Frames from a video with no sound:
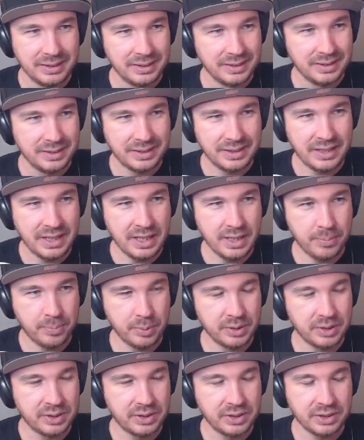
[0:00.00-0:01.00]
cape
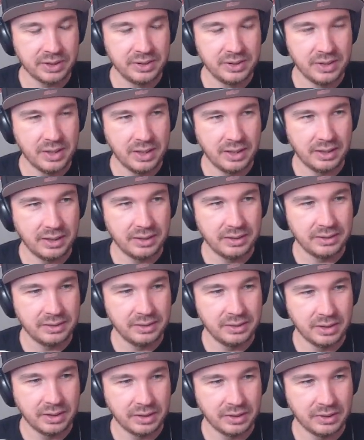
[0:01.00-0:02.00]
was just not
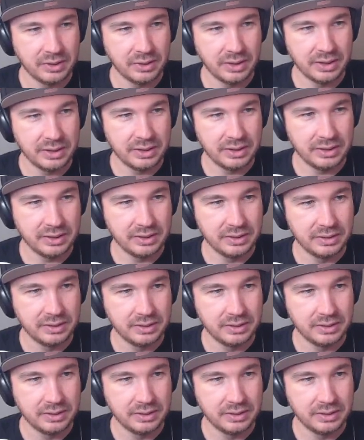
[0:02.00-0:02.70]
a good idea.